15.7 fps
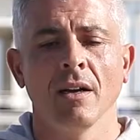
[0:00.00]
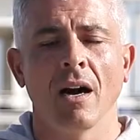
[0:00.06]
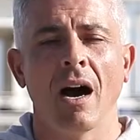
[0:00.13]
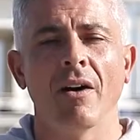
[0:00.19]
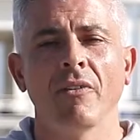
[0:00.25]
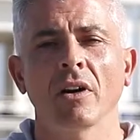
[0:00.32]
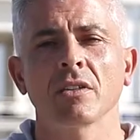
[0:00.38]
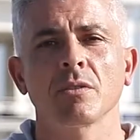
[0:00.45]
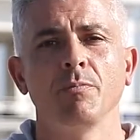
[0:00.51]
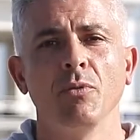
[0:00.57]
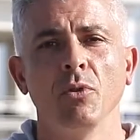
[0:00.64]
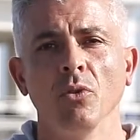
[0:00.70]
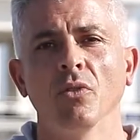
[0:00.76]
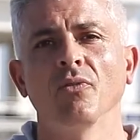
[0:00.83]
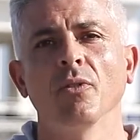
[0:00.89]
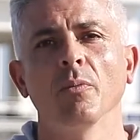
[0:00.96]
Avon's
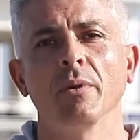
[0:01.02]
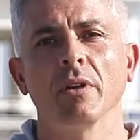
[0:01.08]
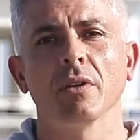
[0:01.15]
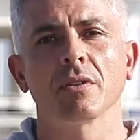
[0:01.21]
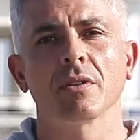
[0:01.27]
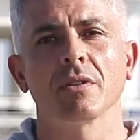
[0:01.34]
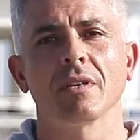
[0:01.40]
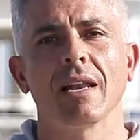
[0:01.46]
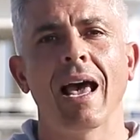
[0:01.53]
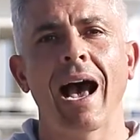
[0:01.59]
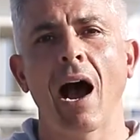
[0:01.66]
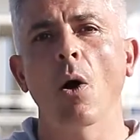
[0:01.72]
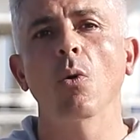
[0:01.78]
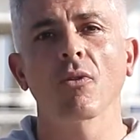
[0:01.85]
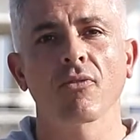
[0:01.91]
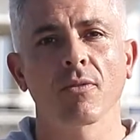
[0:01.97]
beautiful because it's an
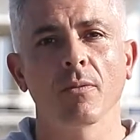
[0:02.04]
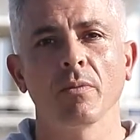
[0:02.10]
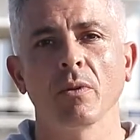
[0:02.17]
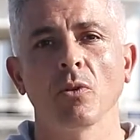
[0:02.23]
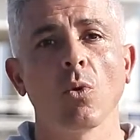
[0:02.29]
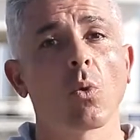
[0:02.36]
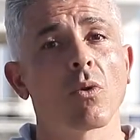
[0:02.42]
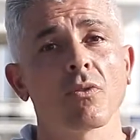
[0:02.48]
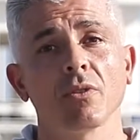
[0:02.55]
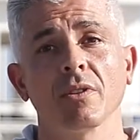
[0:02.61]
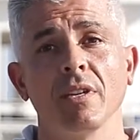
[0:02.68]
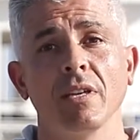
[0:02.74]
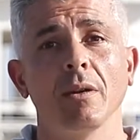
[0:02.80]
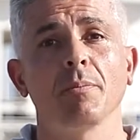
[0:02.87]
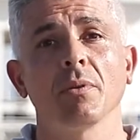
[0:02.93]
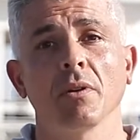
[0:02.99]
hour from the northern
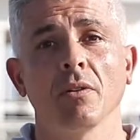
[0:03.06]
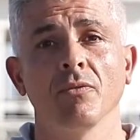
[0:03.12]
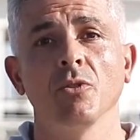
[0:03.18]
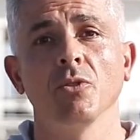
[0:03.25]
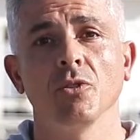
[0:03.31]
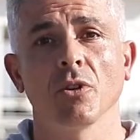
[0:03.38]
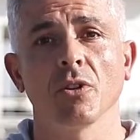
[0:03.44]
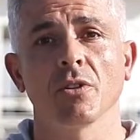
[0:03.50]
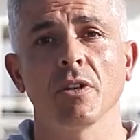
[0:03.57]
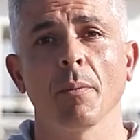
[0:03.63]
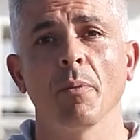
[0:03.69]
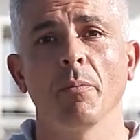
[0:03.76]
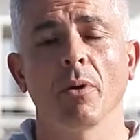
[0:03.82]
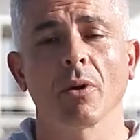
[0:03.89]
tip of New Jersey up in